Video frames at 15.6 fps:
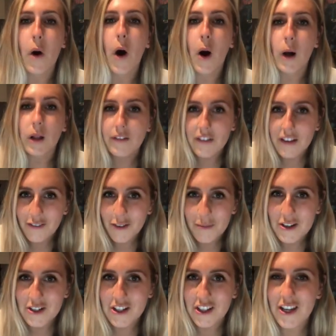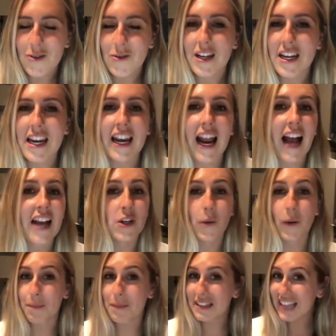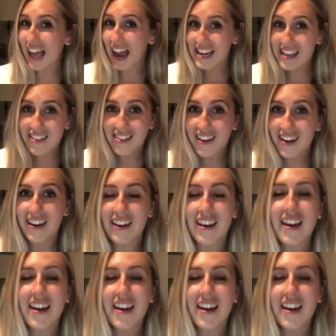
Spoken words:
all of the information that you need. I don't want to miss anything.